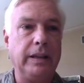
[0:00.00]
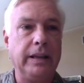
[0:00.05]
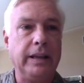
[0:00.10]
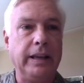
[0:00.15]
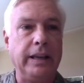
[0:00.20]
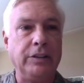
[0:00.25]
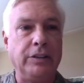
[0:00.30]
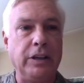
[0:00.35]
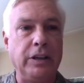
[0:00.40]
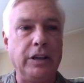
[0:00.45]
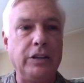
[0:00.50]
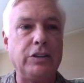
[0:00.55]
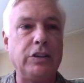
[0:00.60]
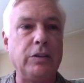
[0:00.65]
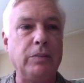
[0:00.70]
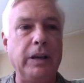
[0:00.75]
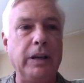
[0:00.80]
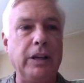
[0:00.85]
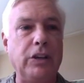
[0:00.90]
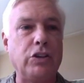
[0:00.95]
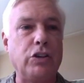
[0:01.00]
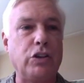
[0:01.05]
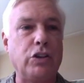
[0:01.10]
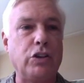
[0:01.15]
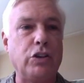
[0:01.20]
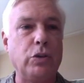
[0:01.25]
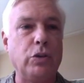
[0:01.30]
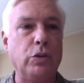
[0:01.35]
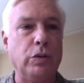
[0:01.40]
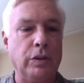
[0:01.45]
And just to make
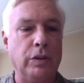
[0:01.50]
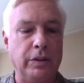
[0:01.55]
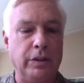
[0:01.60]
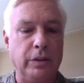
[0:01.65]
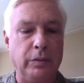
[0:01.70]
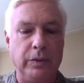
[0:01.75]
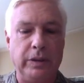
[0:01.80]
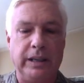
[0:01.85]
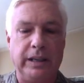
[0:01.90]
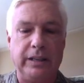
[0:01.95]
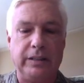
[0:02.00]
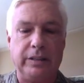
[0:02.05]
sure that we get